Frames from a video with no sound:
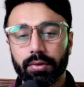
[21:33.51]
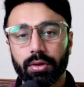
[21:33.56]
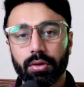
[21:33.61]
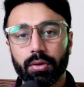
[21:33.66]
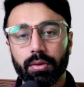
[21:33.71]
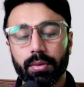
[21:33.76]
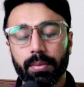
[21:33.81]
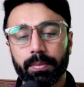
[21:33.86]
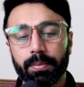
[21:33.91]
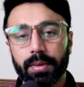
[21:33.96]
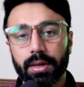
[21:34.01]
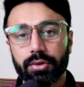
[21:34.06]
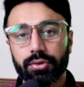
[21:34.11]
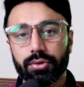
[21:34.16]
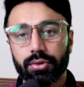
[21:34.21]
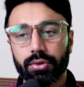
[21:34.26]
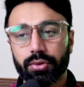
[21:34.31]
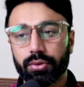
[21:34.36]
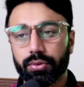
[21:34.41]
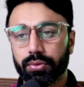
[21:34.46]
make sure
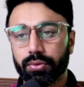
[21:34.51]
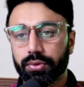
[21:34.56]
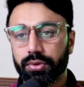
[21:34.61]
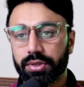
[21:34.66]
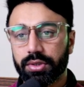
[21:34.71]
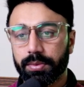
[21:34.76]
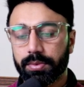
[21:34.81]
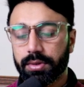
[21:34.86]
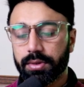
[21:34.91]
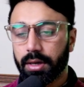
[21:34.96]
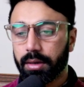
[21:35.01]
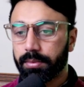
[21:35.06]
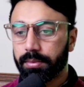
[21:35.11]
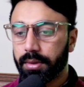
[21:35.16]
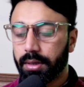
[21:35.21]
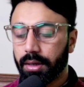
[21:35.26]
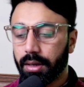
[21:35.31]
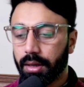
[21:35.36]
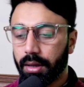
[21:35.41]
to subscribe the